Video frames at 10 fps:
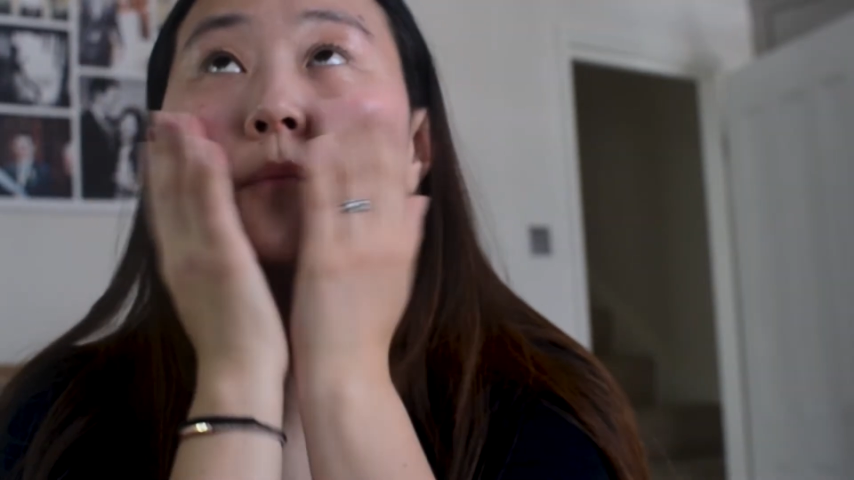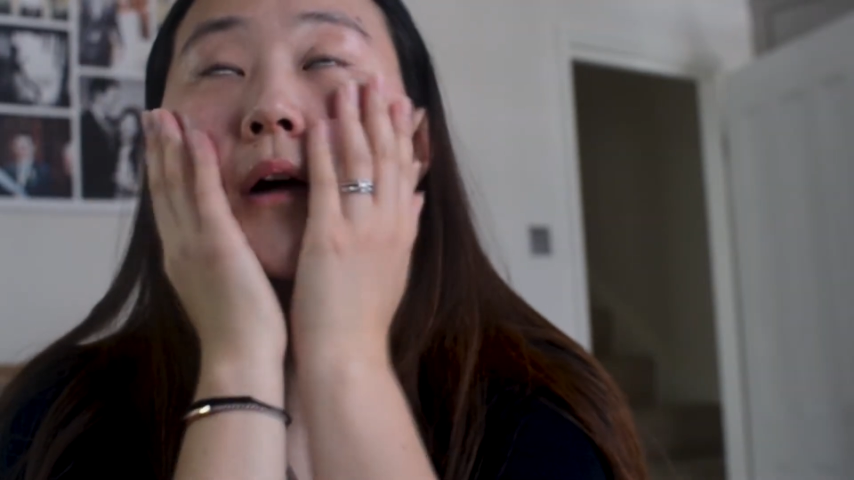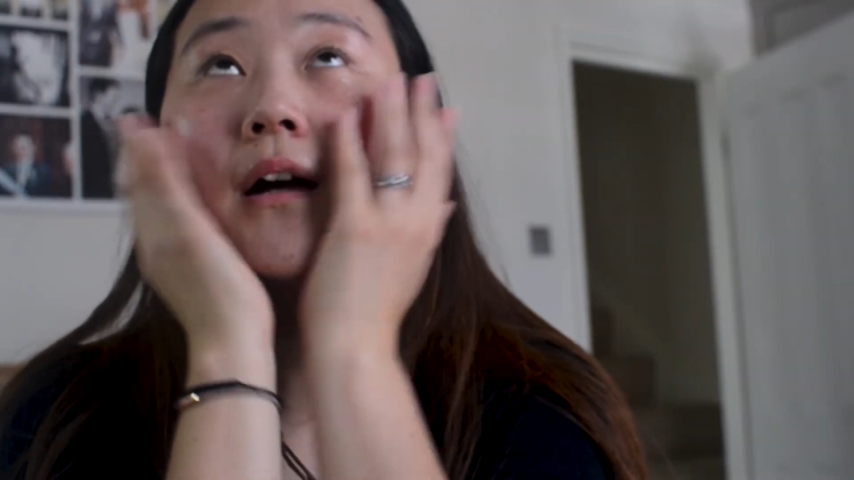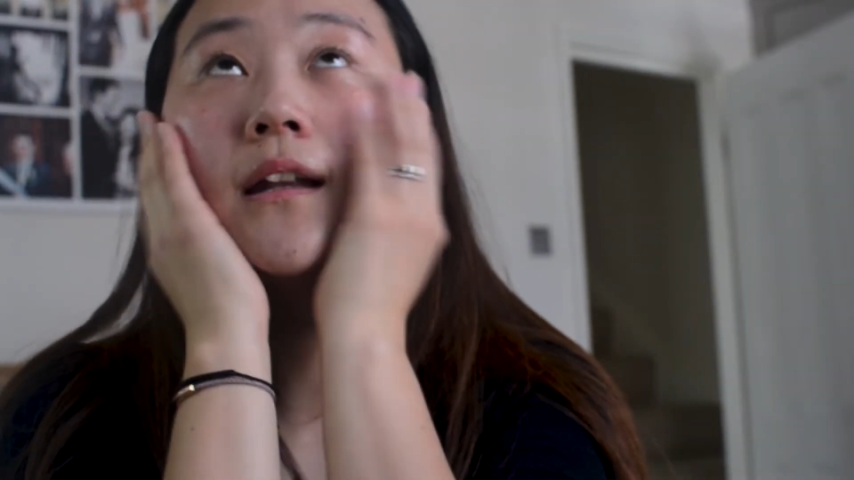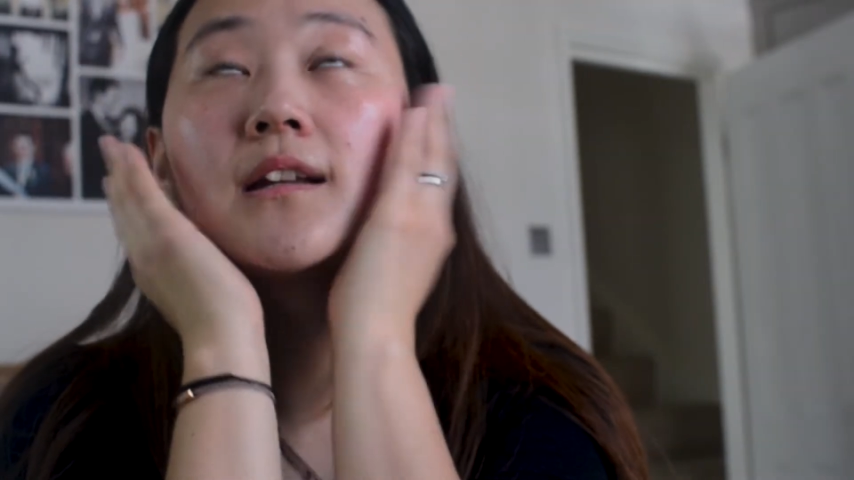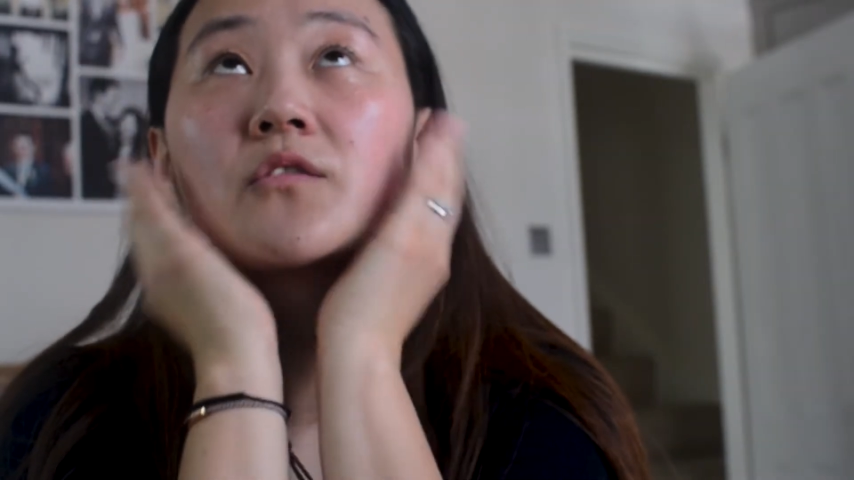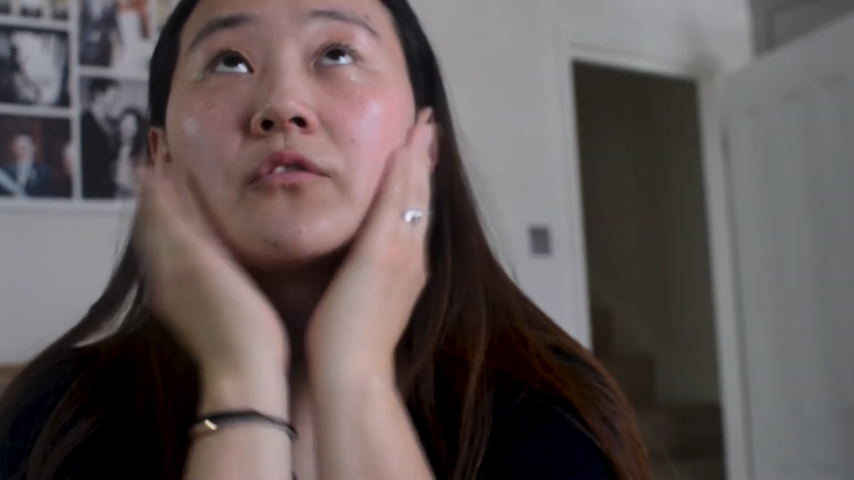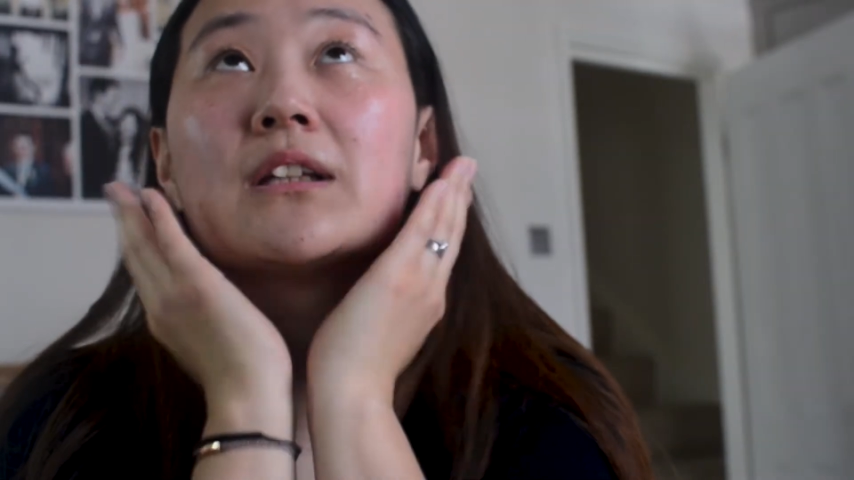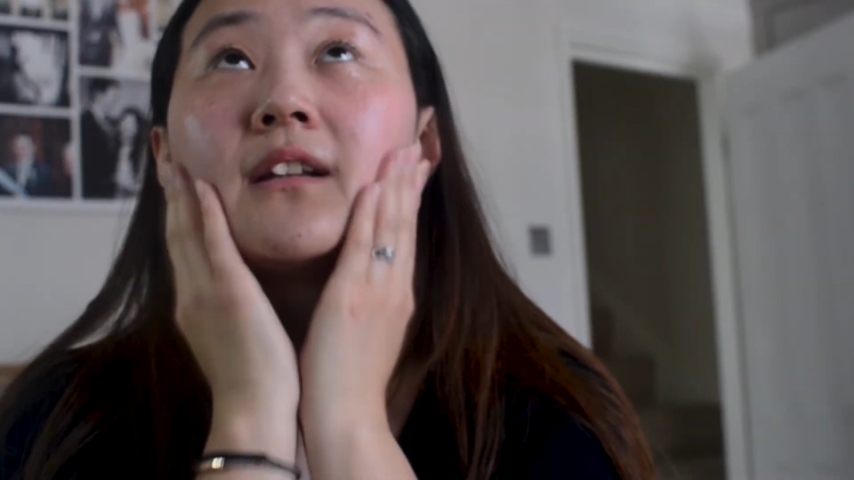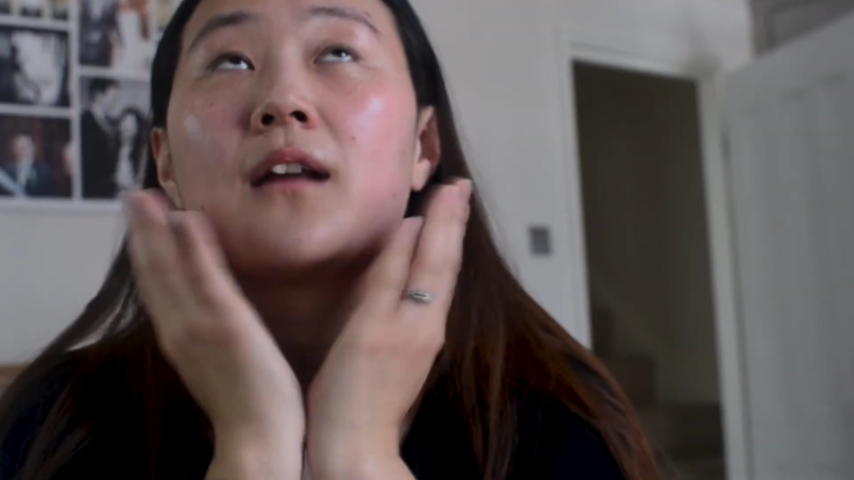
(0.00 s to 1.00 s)
but it's
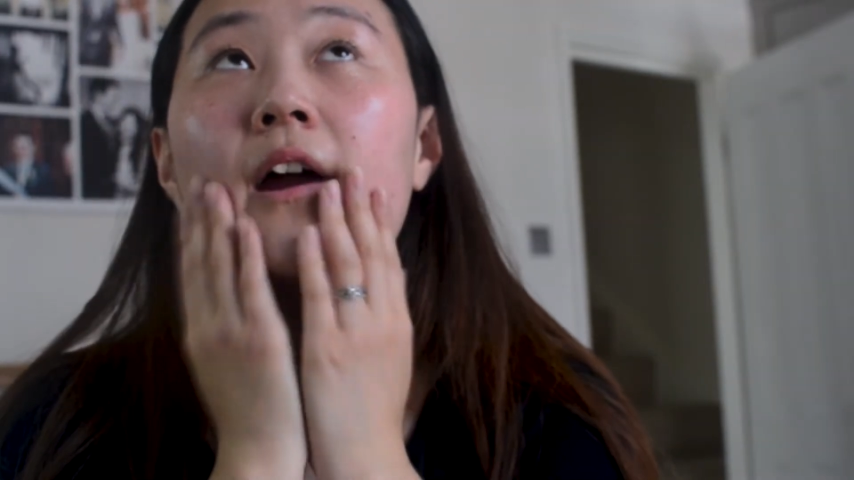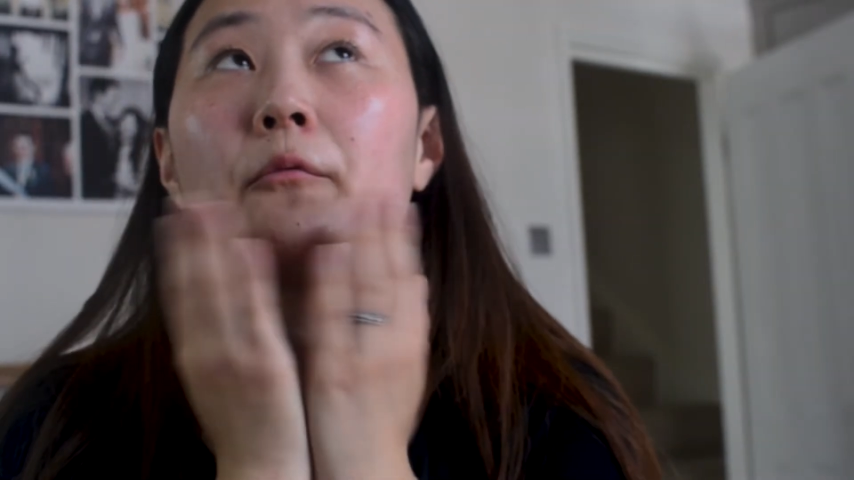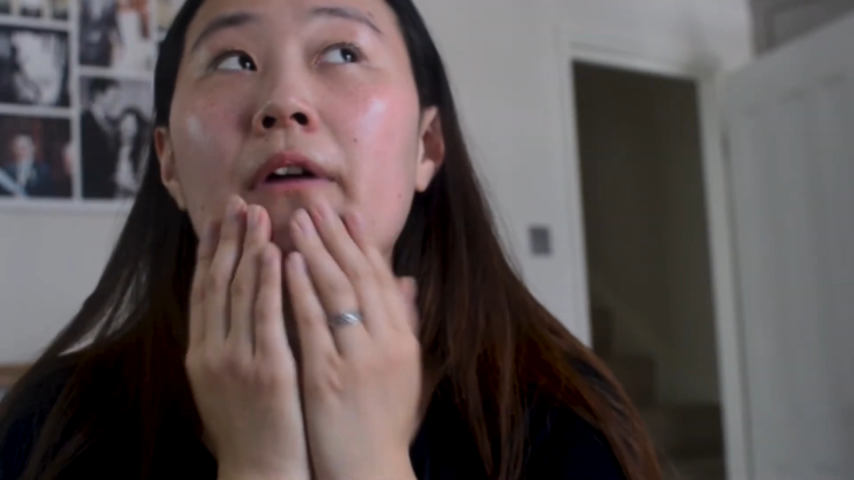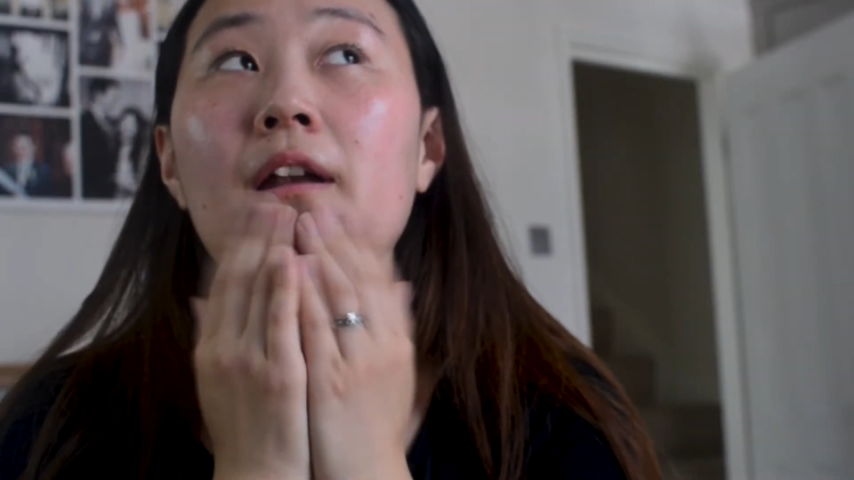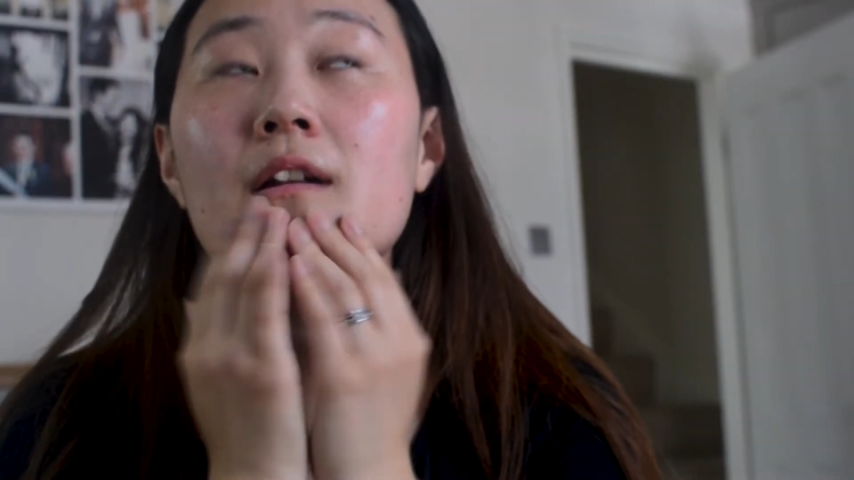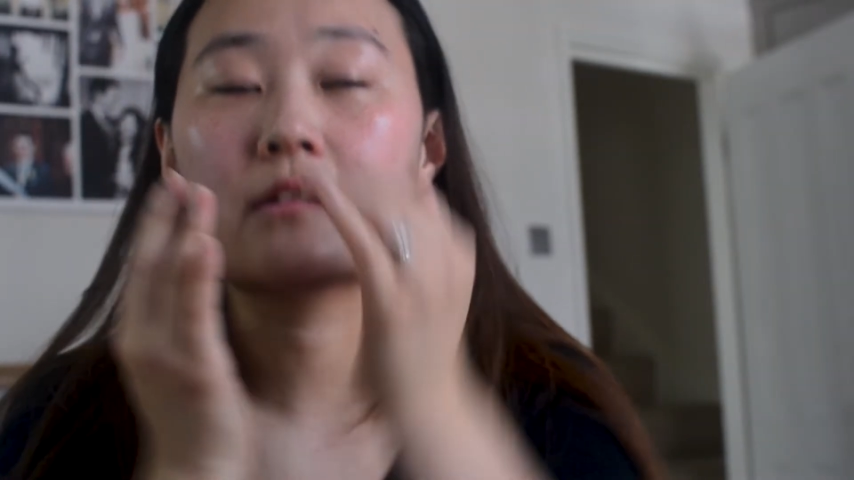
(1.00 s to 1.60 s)
really lightweight,